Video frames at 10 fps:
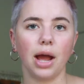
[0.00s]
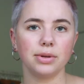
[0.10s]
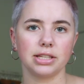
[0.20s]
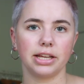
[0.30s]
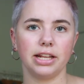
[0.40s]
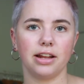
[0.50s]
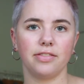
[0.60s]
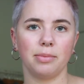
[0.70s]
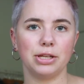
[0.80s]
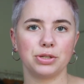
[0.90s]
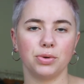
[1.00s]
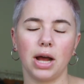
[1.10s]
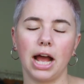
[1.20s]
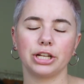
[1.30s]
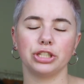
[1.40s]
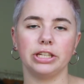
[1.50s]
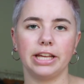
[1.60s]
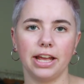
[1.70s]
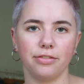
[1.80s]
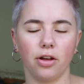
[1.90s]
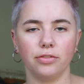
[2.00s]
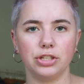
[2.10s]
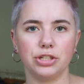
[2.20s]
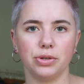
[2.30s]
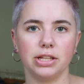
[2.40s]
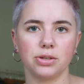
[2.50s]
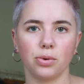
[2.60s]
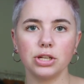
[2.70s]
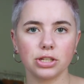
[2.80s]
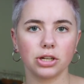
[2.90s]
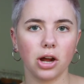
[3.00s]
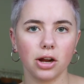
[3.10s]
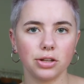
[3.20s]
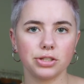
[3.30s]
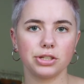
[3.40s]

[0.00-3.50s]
I was lucky enough that my school actually gave all the students Oyster cards.